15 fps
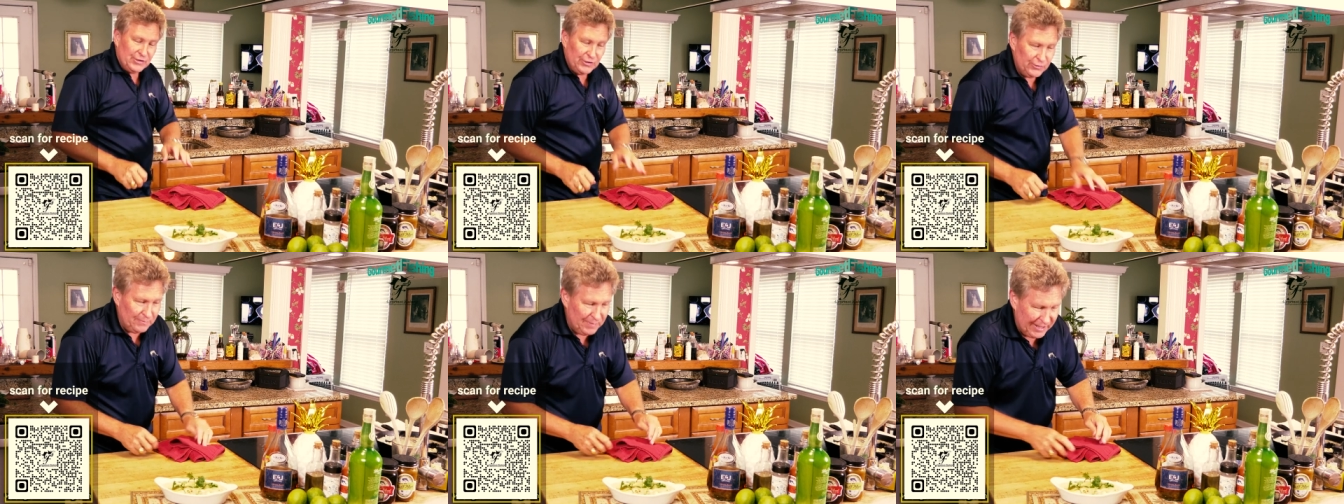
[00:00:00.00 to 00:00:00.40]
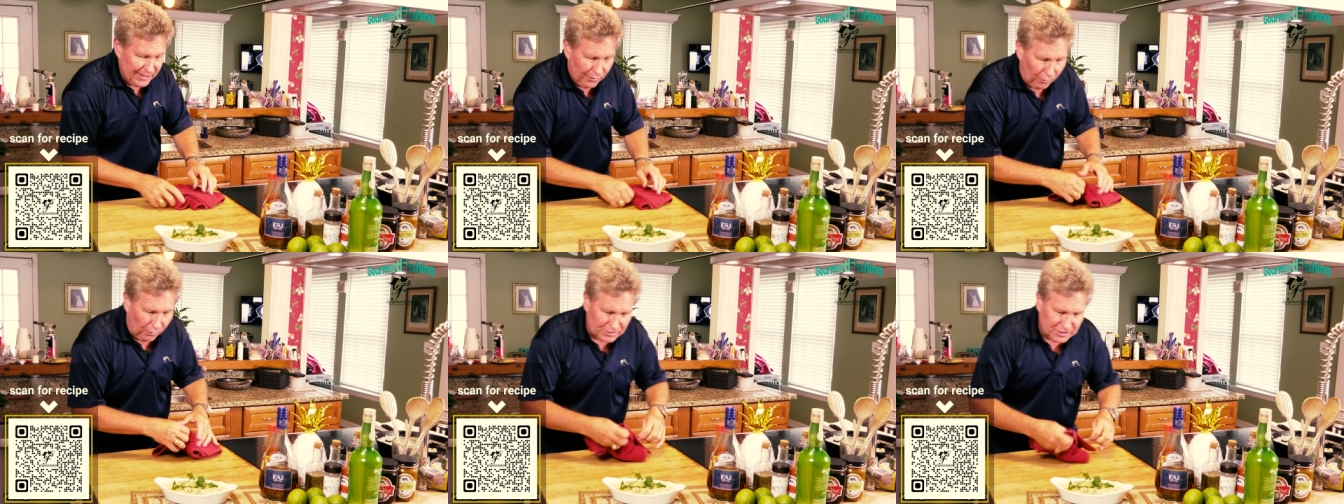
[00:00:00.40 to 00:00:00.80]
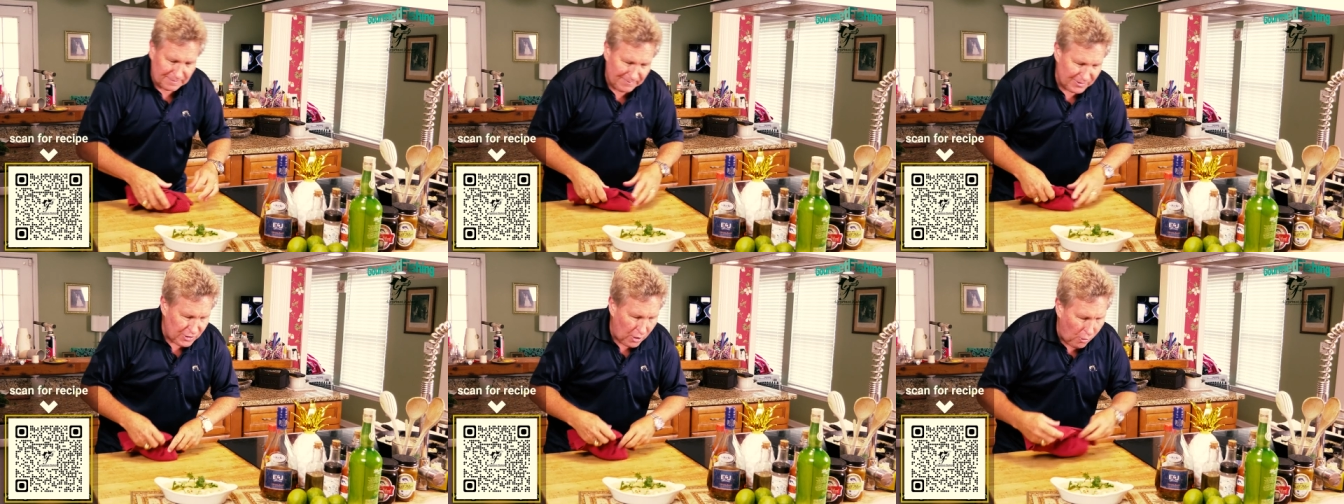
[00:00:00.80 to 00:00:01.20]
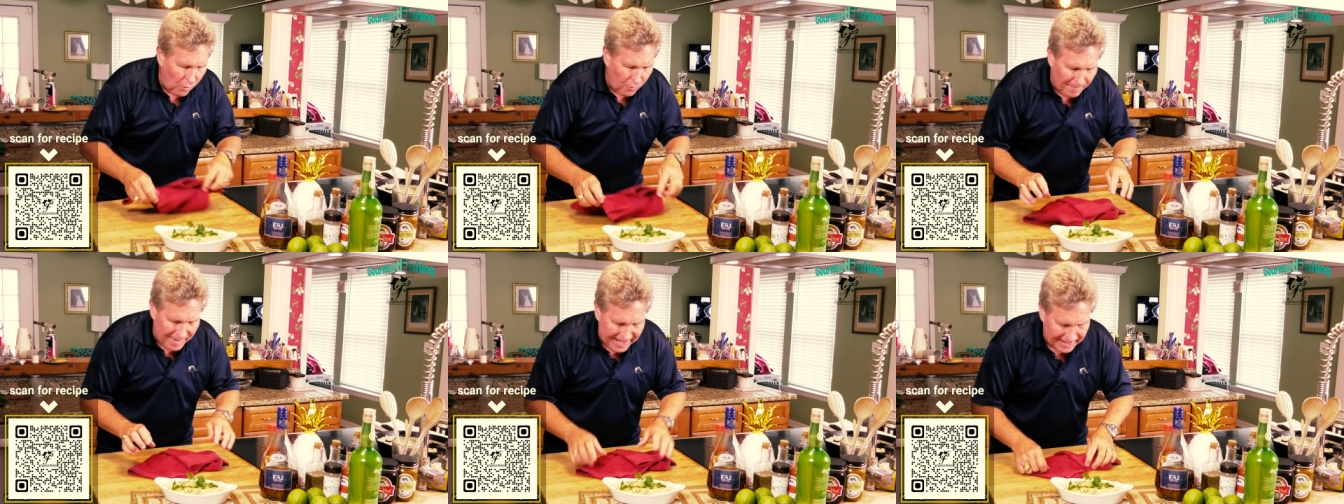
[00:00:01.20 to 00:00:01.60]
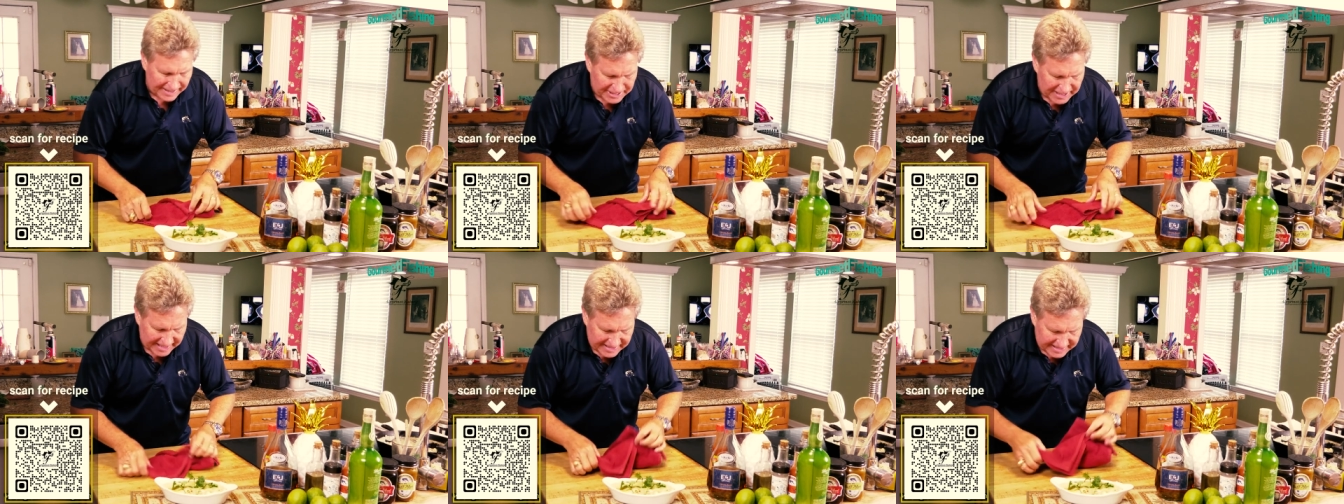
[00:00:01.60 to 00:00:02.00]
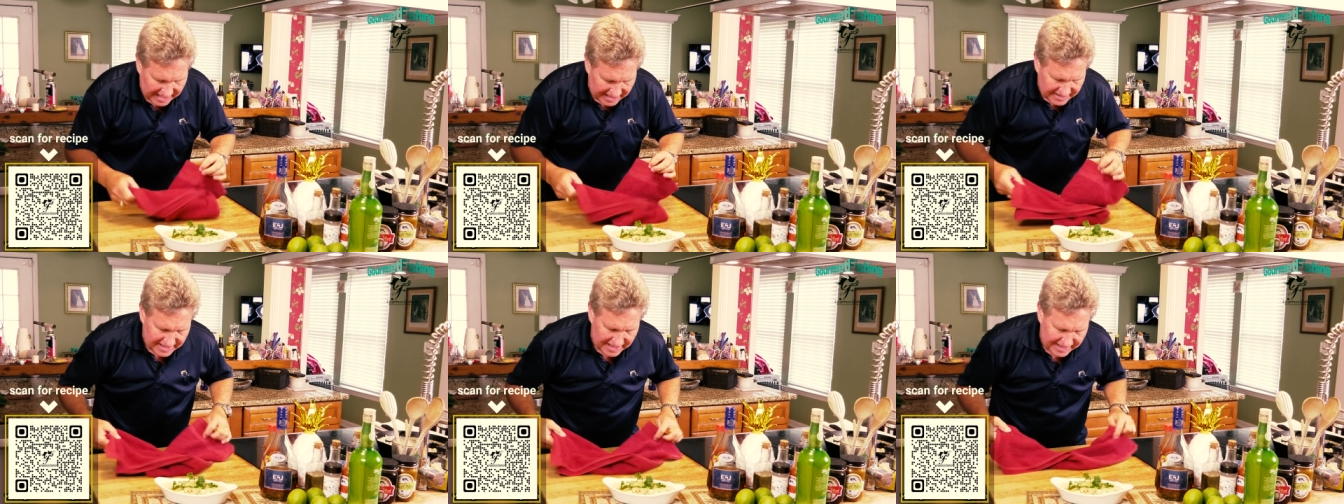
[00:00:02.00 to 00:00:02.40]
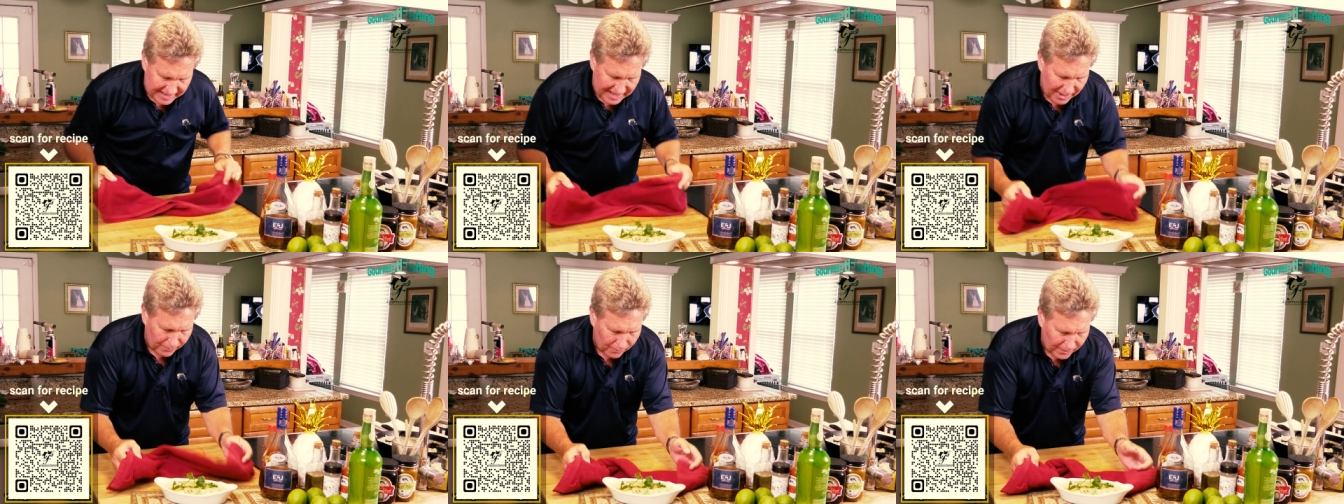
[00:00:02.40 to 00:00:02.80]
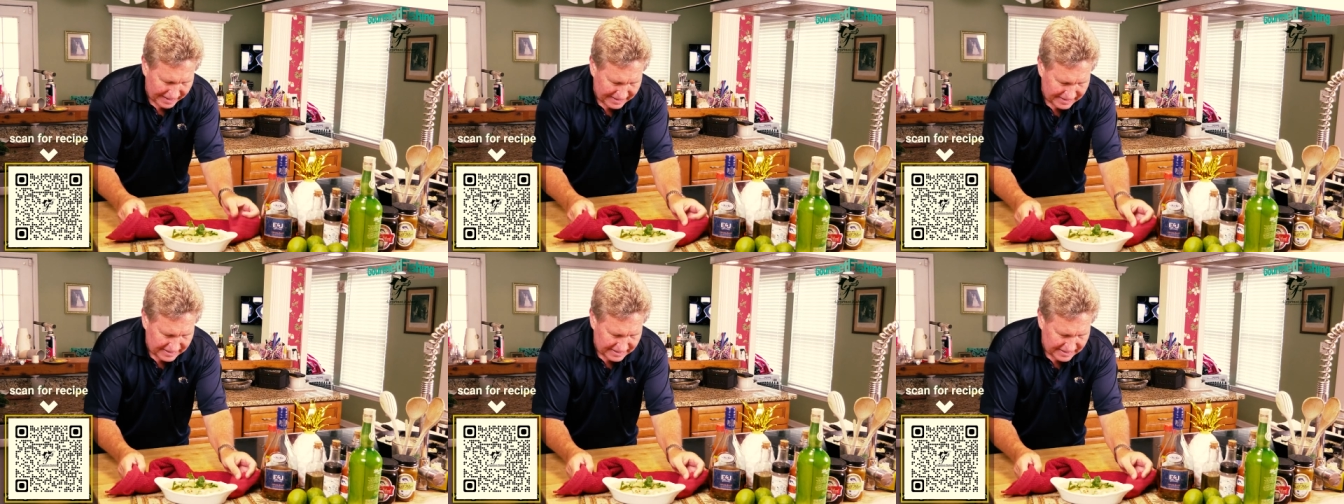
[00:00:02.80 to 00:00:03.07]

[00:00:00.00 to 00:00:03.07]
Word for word: to be awesome. Oh man, check that thing out right